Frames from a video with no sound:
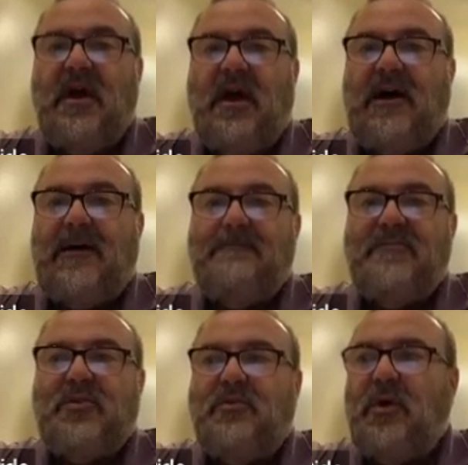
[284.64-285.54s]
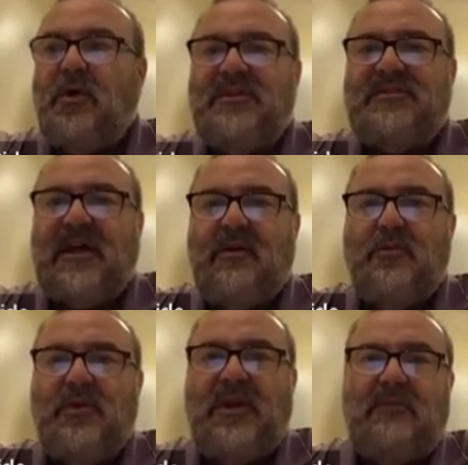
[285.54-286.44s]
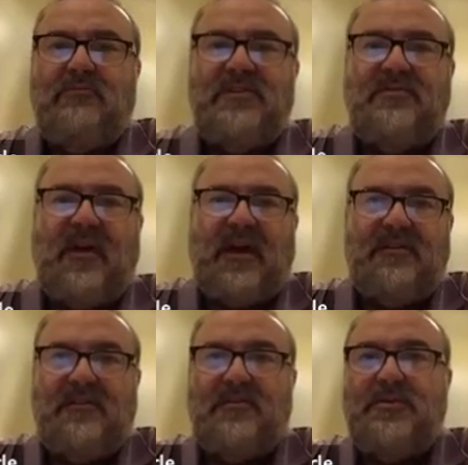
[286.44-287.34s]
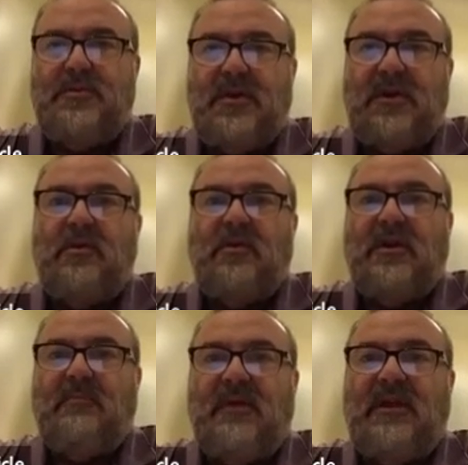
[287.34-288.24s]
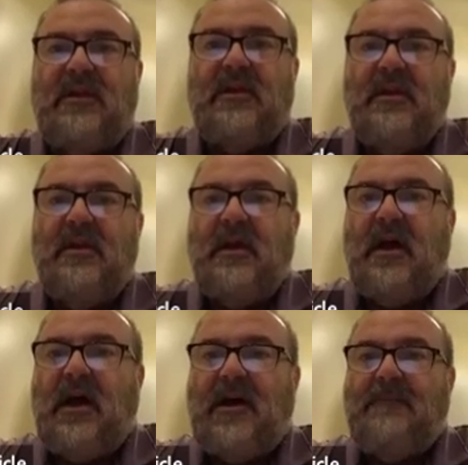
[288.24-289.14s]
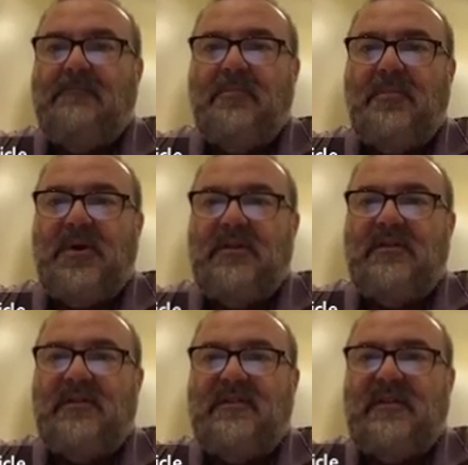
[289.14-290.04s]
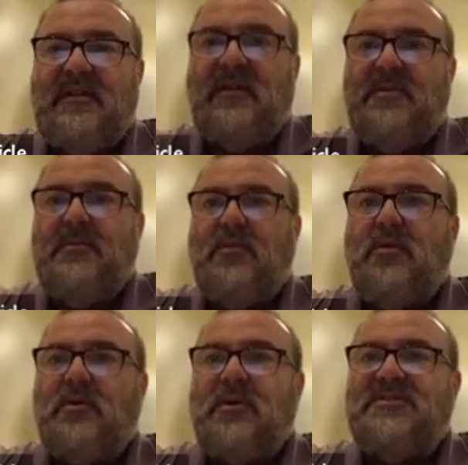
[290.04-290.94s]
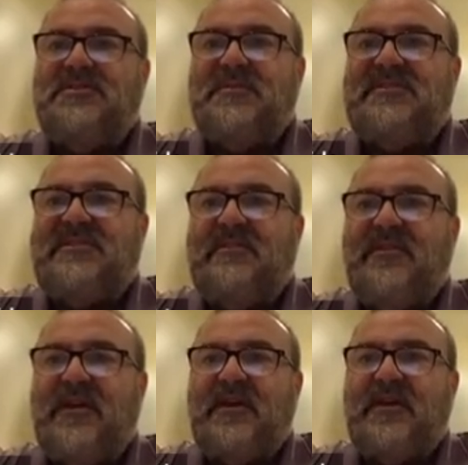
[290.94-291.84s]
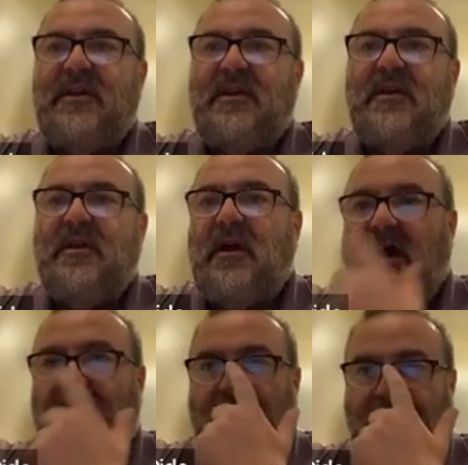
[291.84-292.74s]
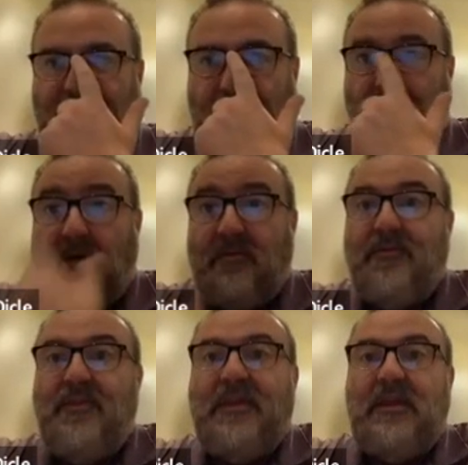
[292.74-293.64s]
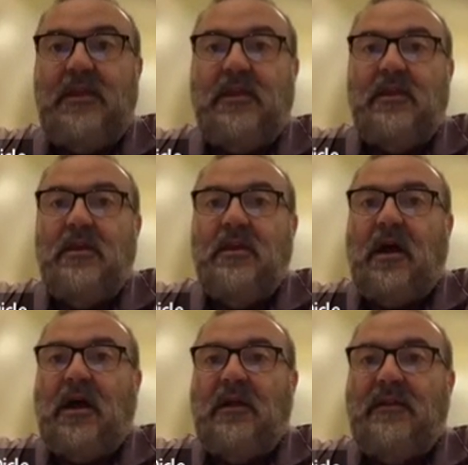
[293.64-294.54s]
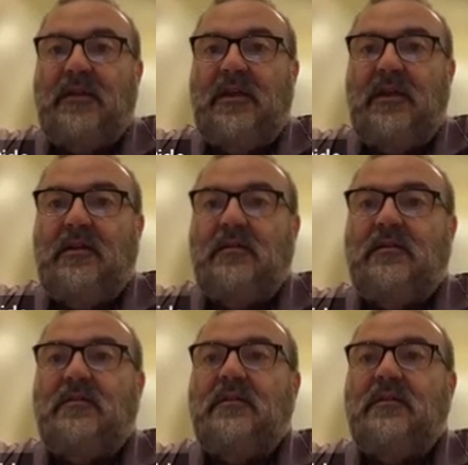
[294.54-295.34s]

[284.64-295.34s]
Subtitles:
So notice how we have risk factors, which we're going to look in a minute. But this is a little bit more specific of the yield